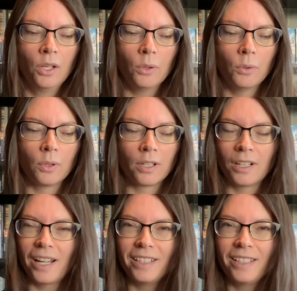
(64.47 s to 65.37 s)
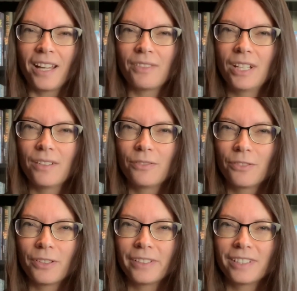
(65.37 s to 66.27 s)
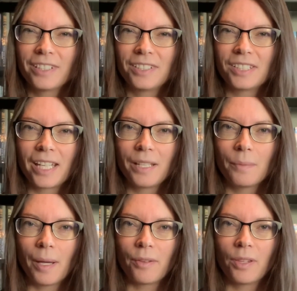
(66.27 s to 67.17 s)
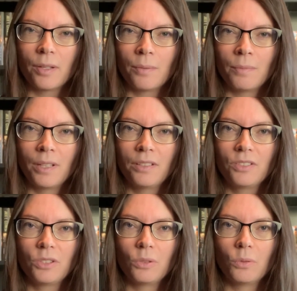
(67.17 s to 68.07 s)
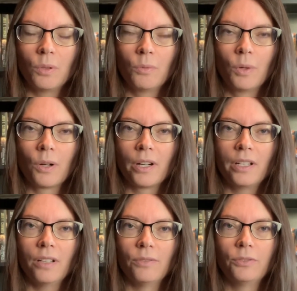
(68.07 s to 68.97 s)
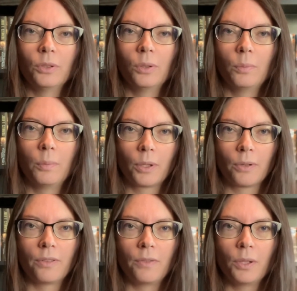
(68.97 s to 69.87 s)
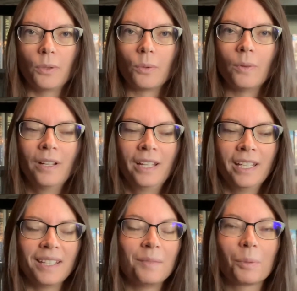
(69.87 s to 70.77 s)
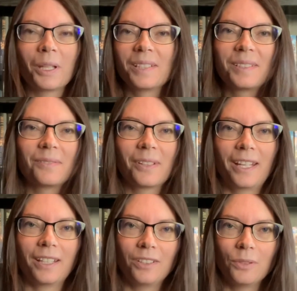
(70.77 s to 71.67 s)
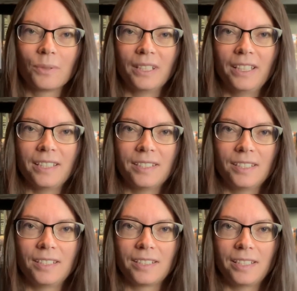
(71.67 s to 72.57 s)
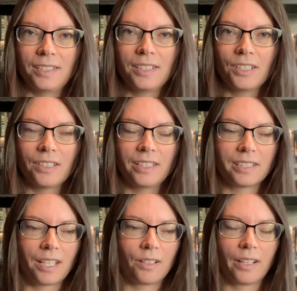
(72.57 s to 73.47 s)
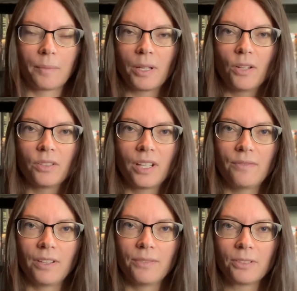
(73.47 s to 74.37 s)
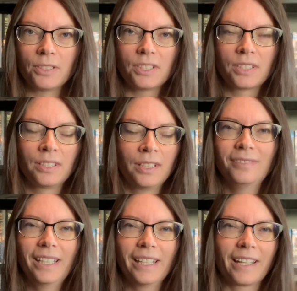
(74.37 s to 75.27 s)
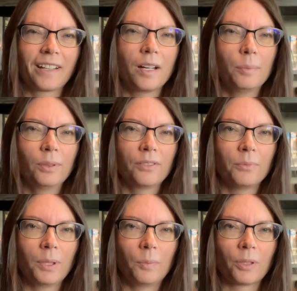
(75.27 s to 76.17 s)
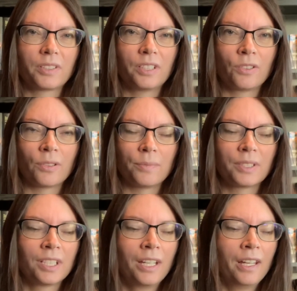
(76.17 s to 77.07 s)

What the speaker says: or I didn't have enough to say about them to warrant a full book review in place of new releases and series that are my all-time favorites. And a couple of middle book syndromes.